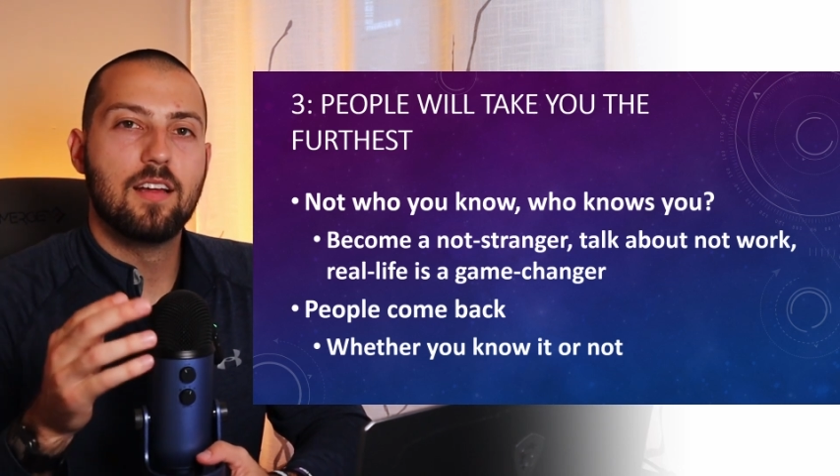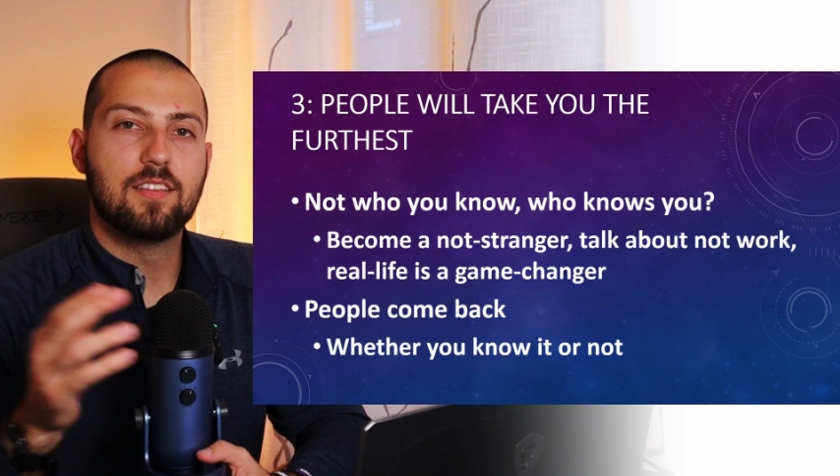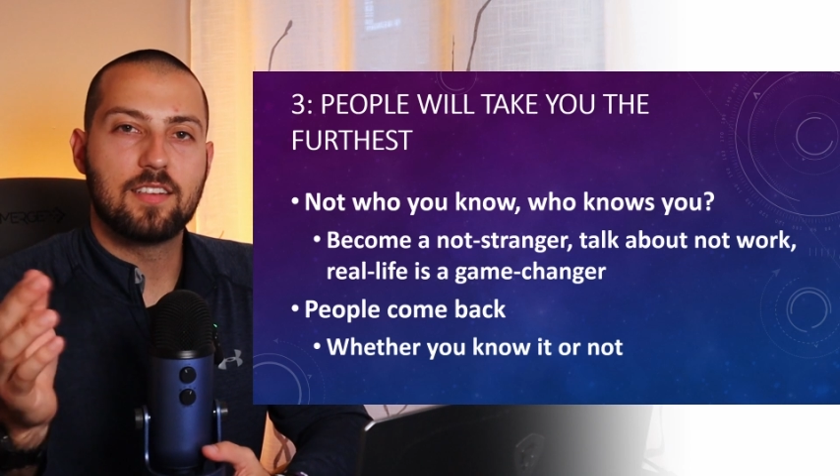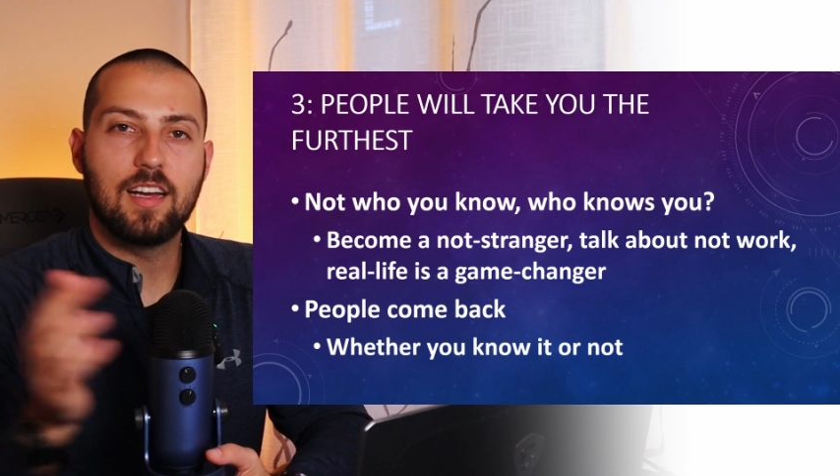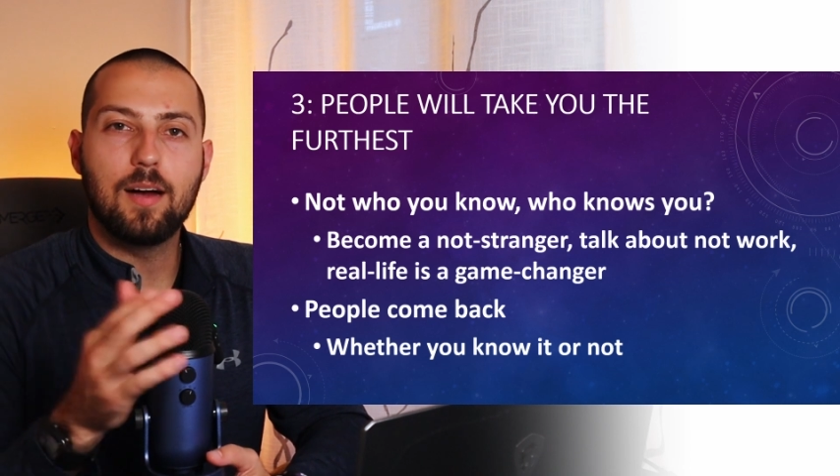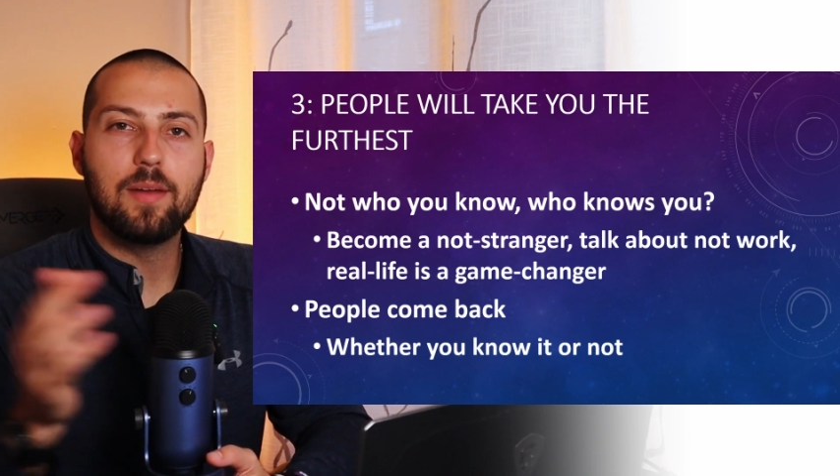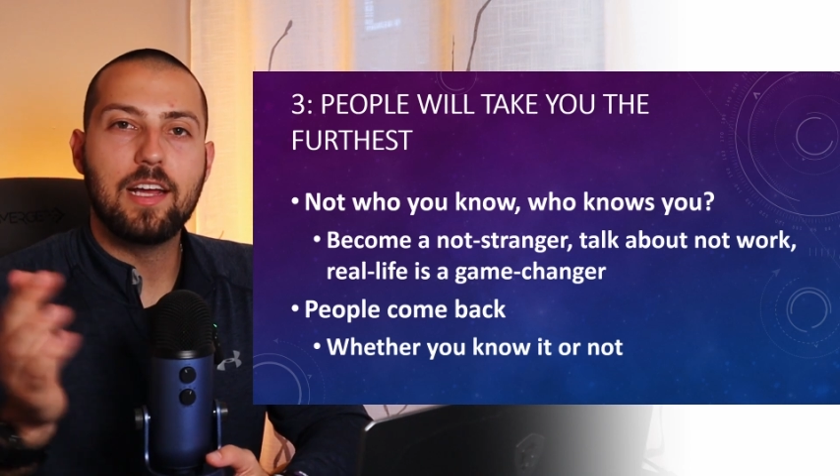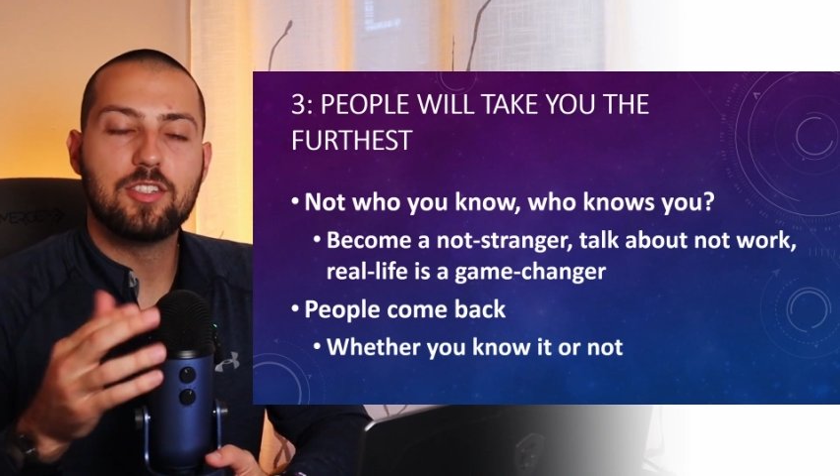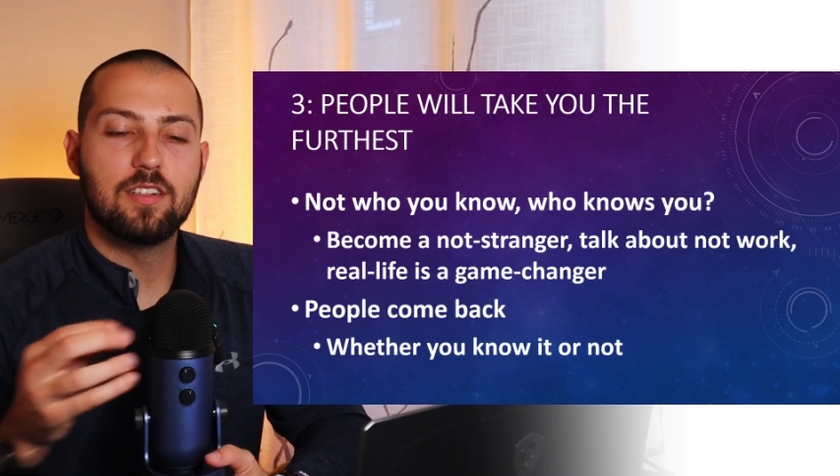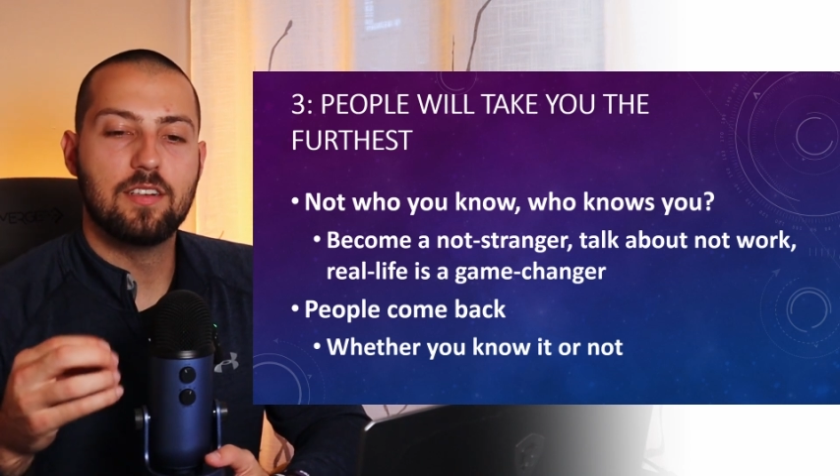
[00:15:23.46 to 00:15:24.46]
it's a
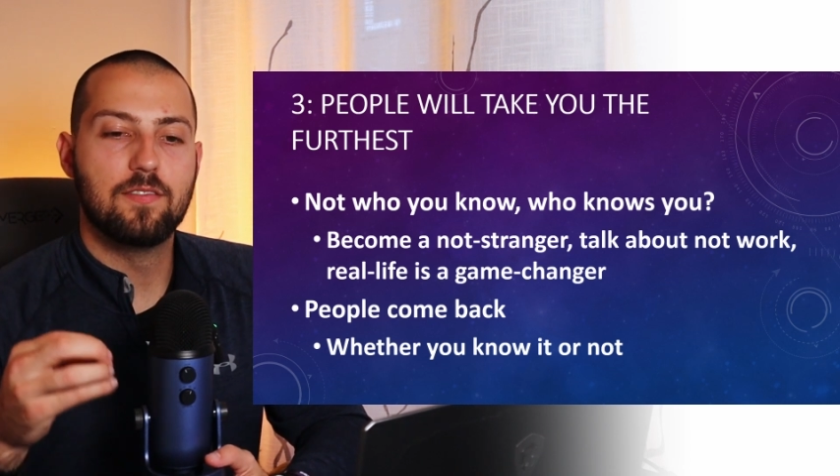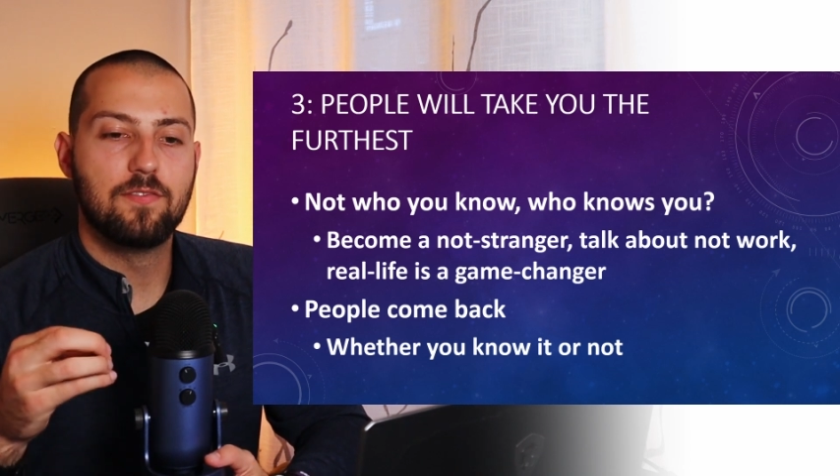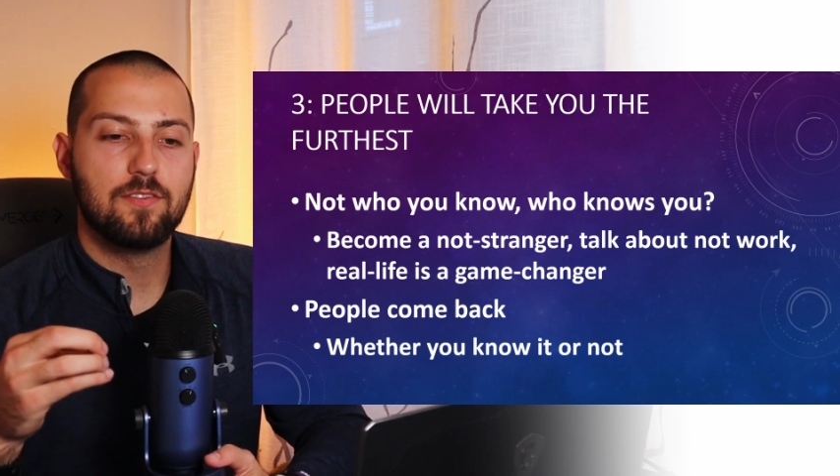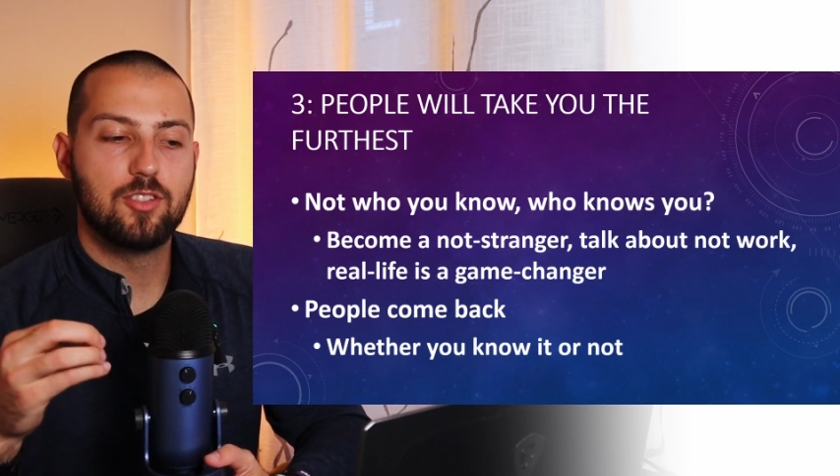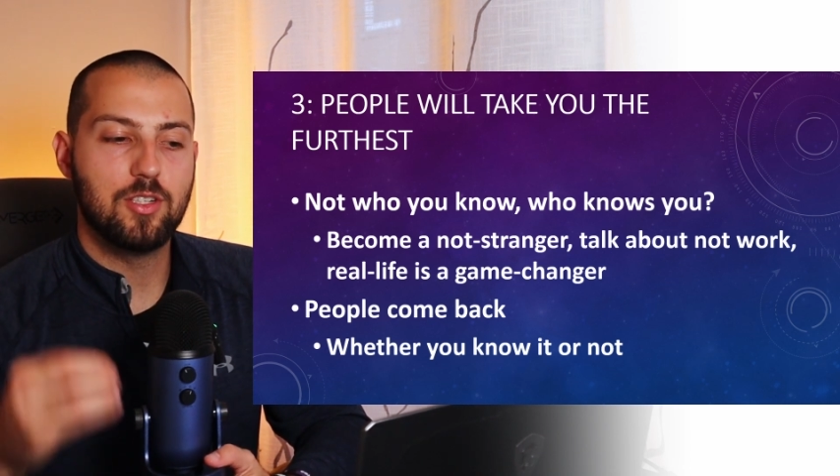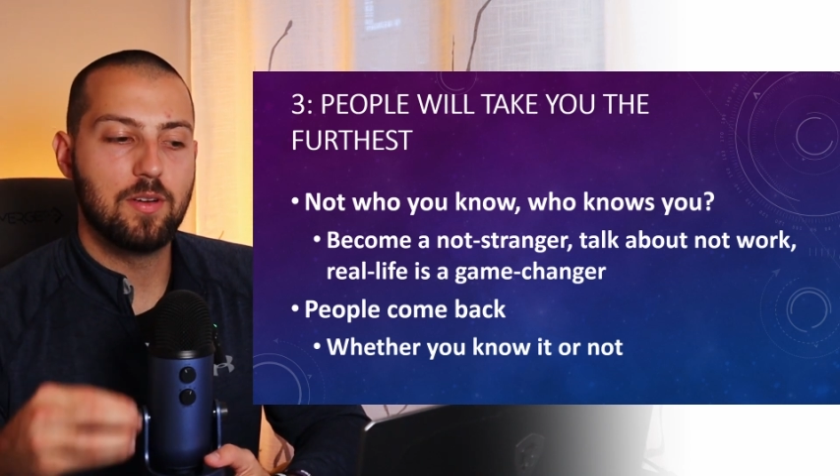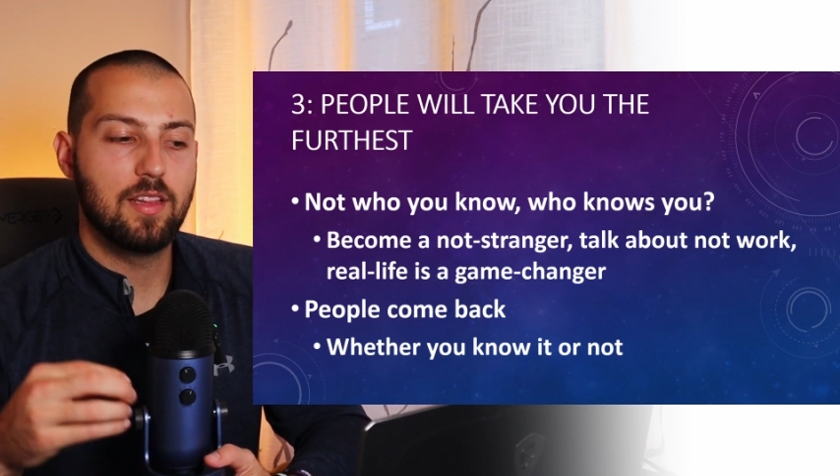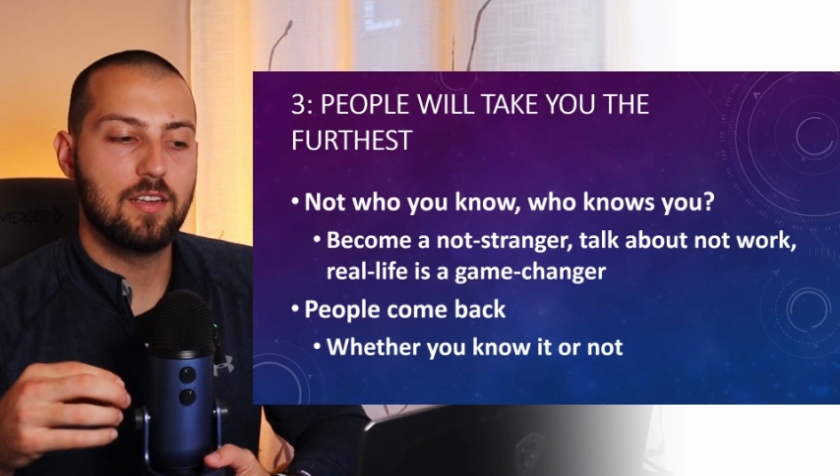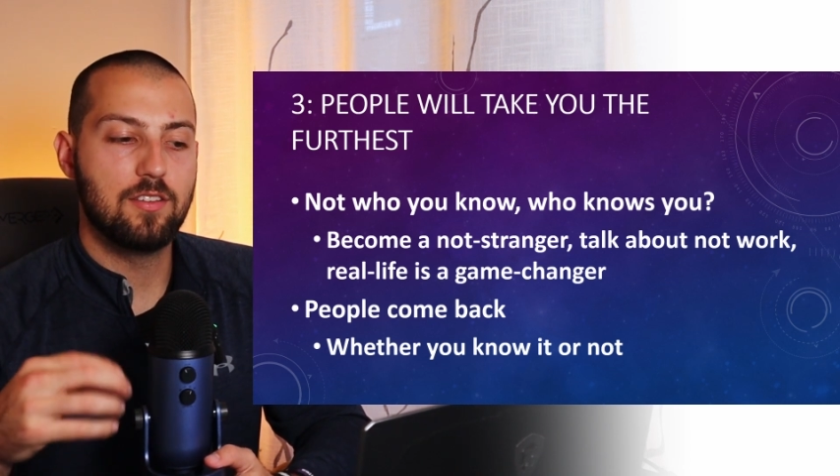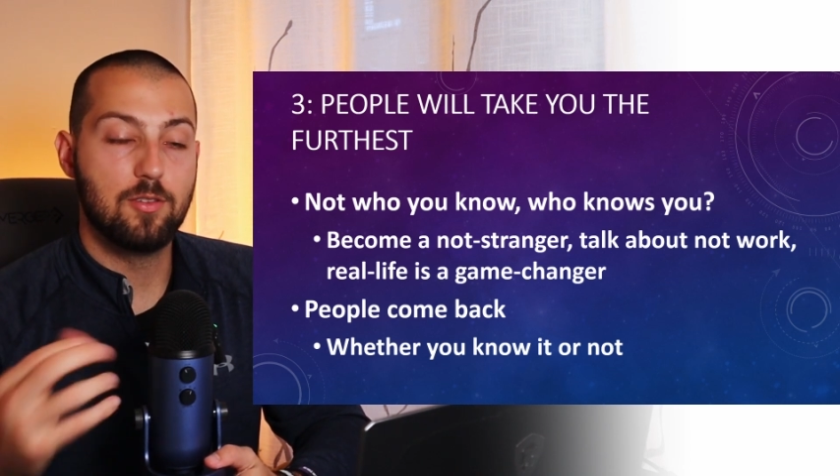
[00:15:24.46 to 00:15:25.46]
combination of showing
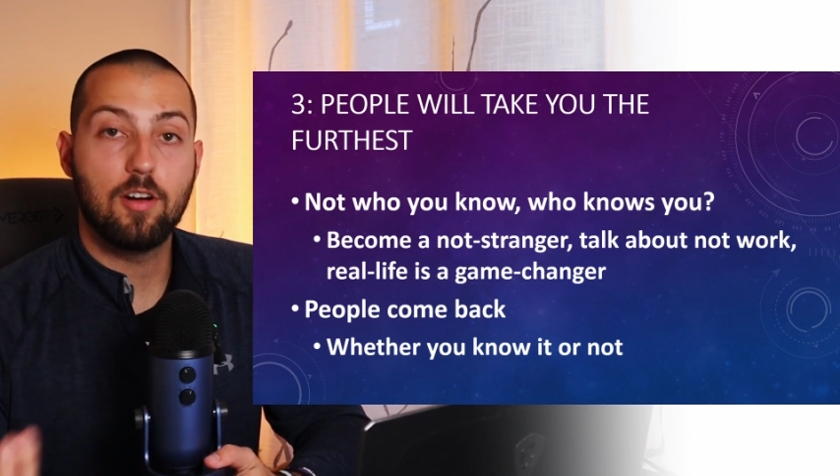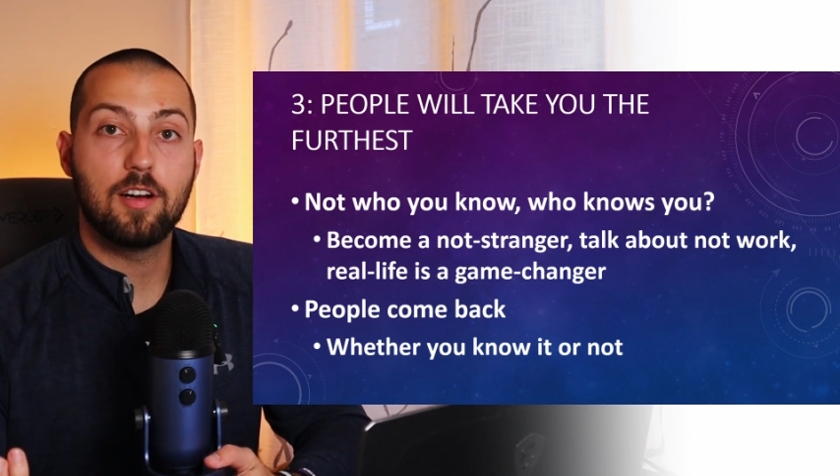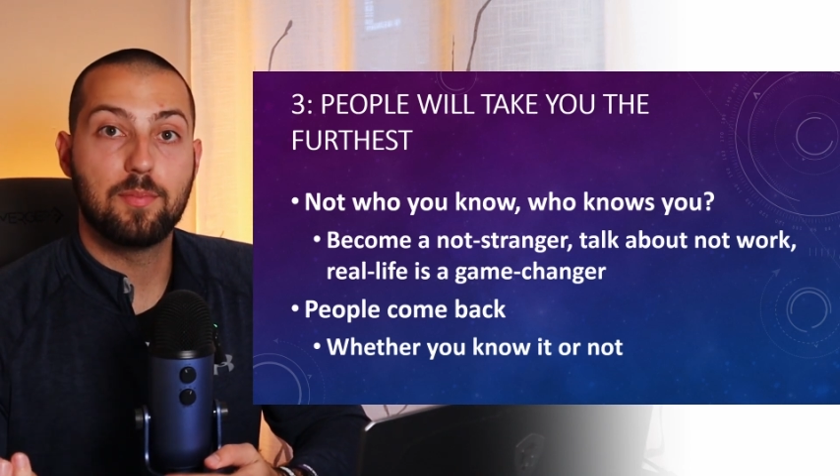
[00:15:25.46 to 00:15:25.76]
that you are